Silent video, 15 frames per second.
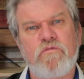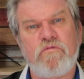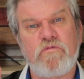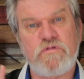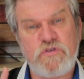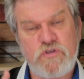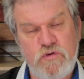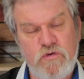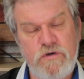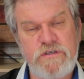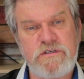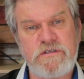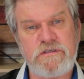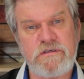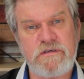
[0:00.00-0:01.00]

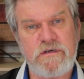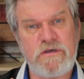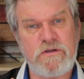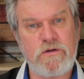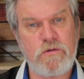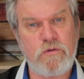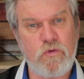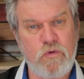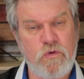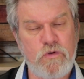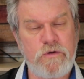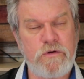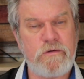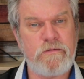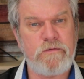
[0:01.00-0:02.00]
rejoice in the
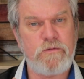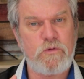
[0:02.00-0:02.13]
Lord